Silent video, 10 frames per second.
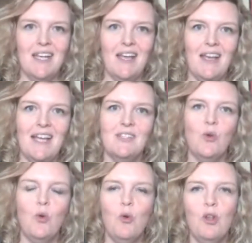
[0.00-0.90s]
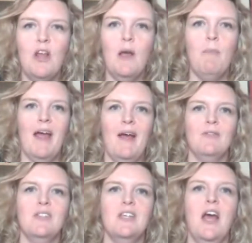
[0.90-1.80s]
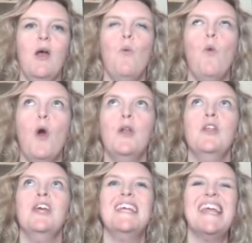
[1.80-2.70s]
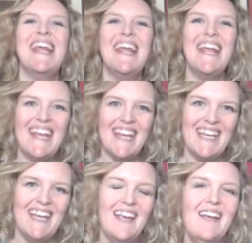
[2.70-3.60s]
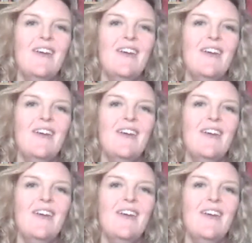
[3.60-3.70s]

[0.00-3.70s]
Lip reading: is all about one key